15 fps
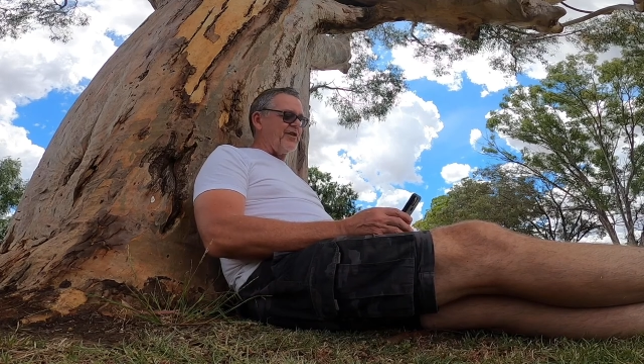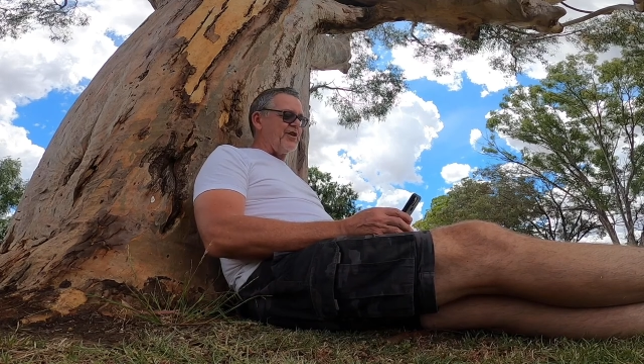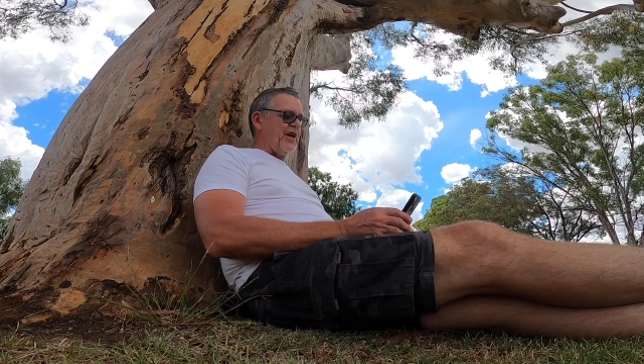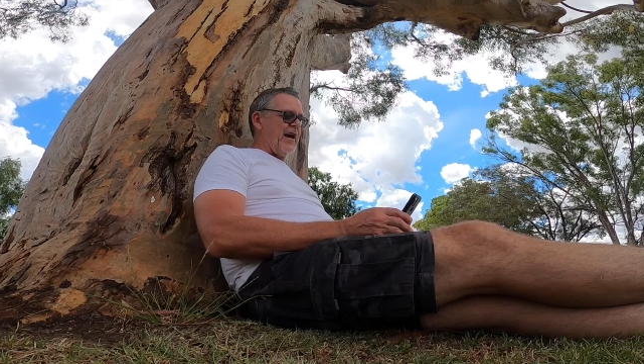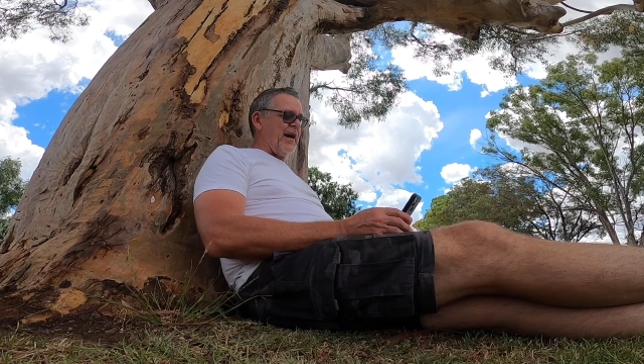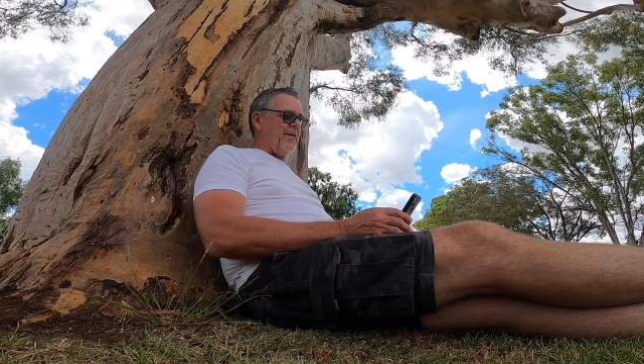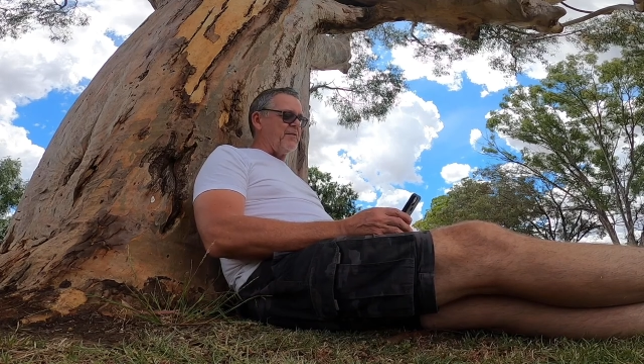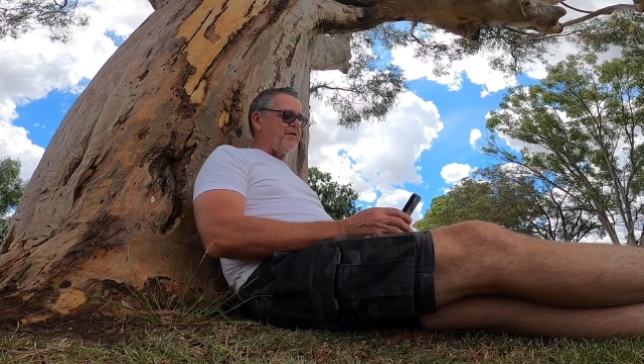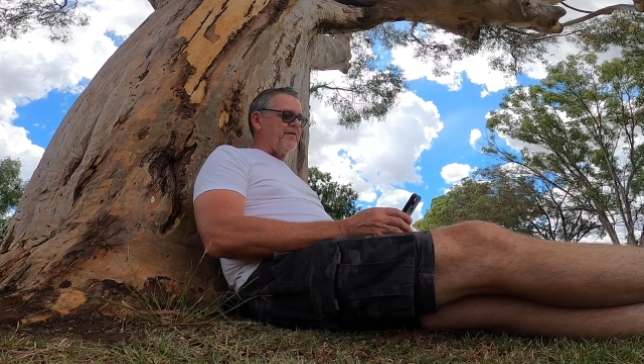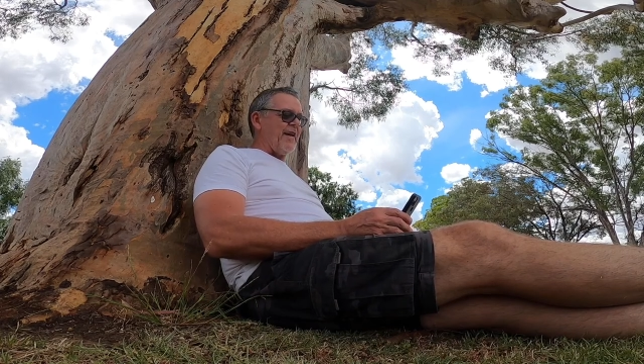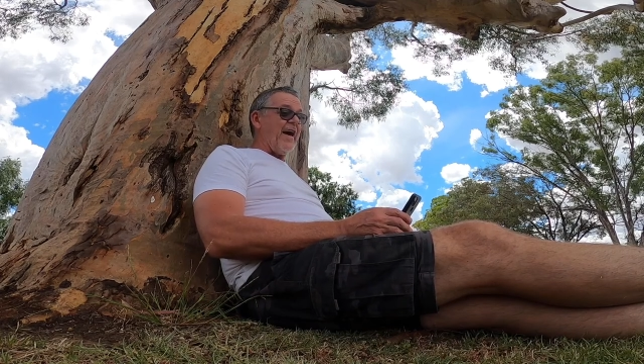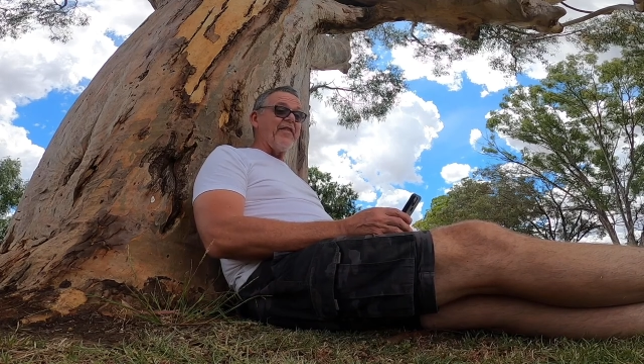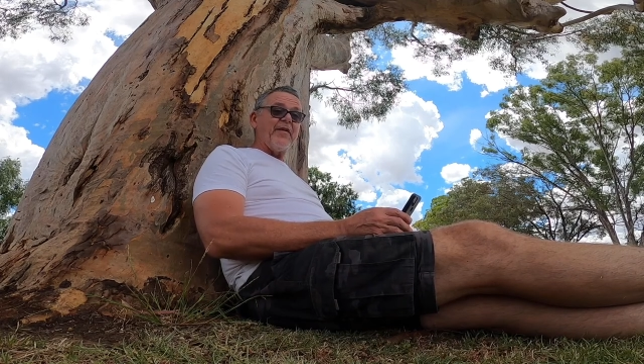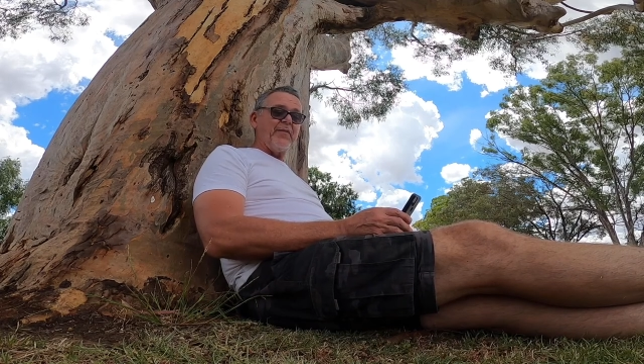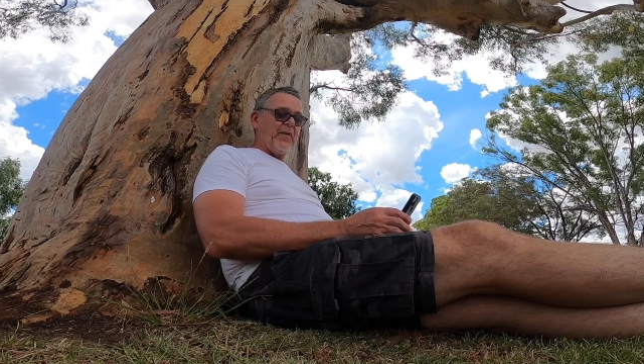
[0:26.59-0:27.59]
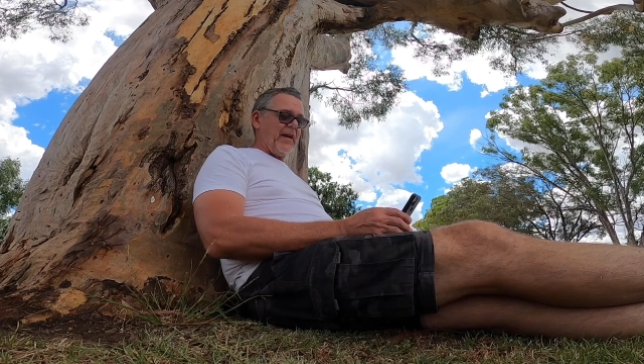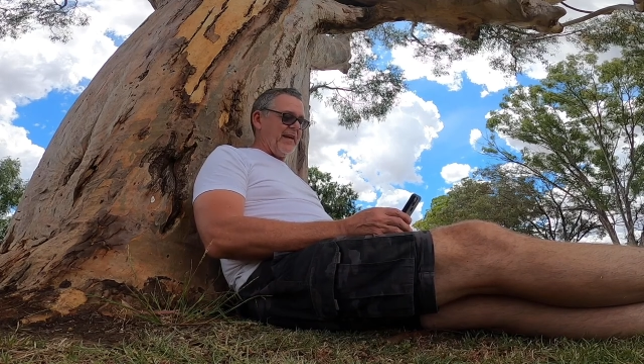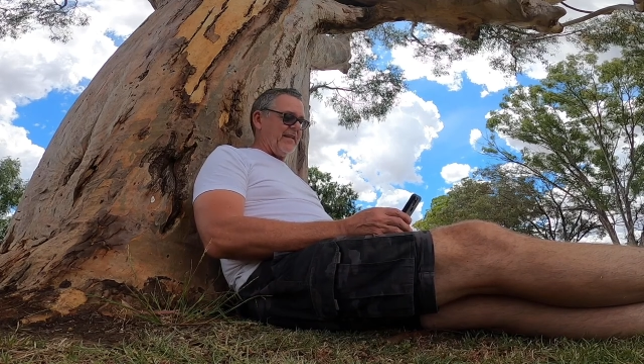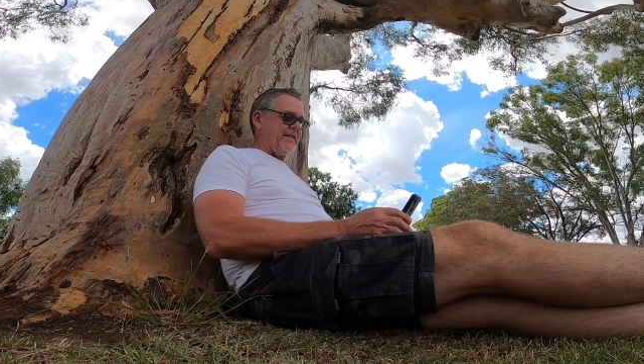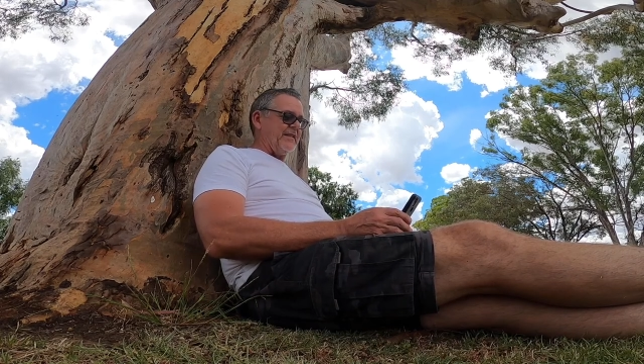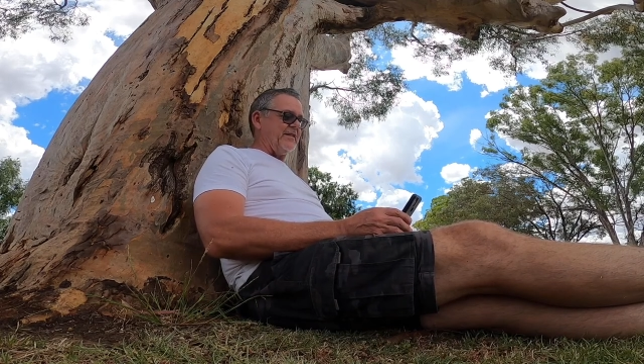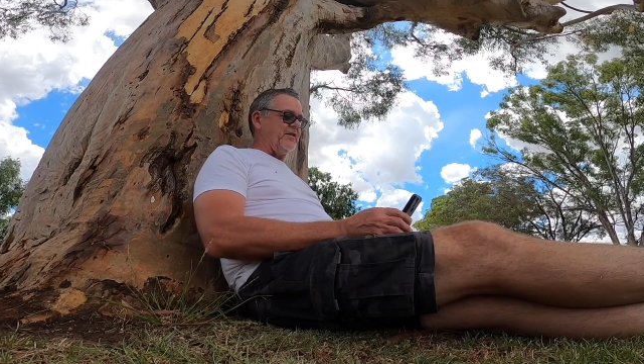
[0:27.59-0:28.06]
charms of other
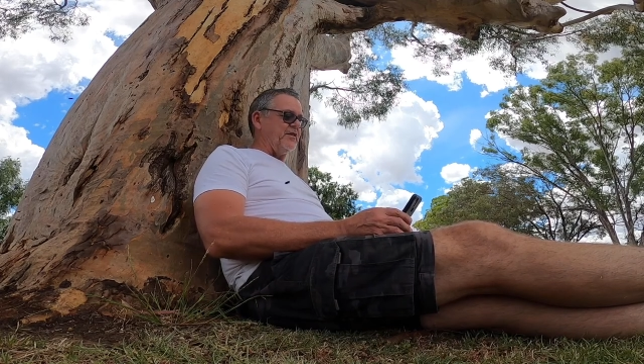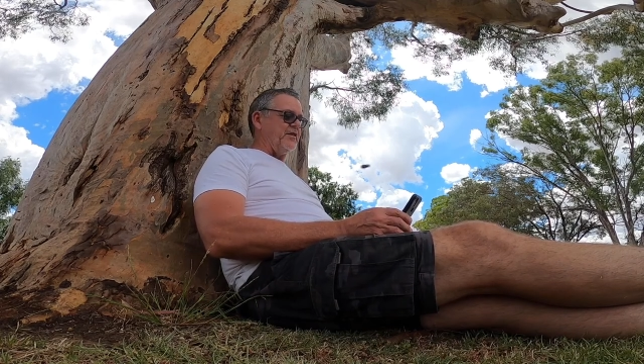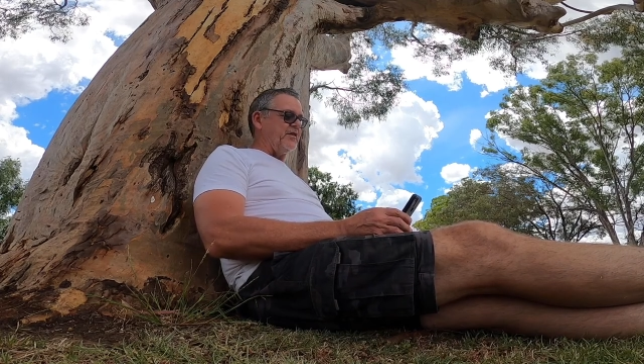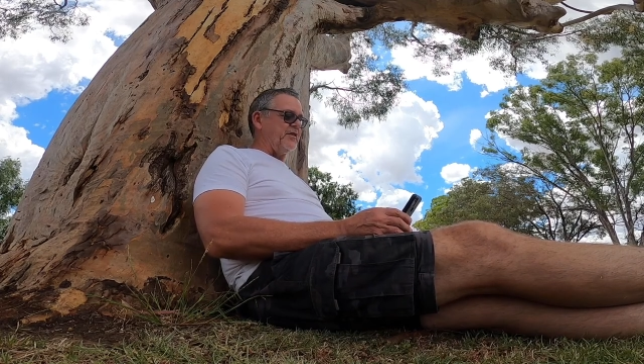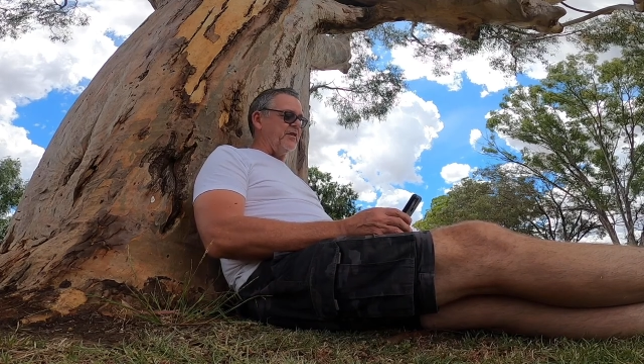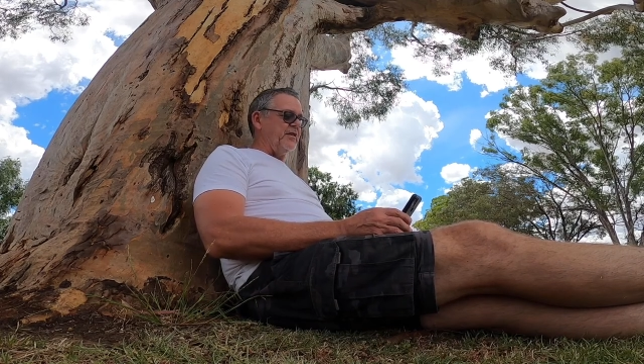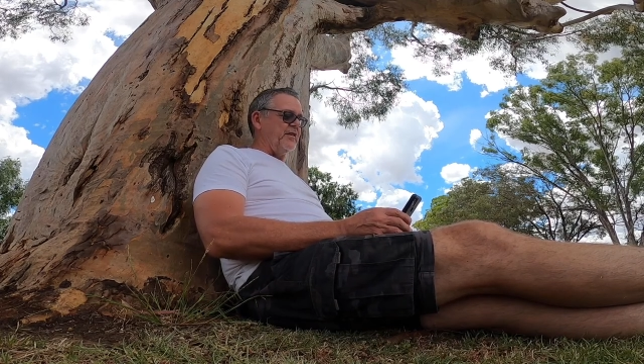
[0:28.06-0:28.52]
places,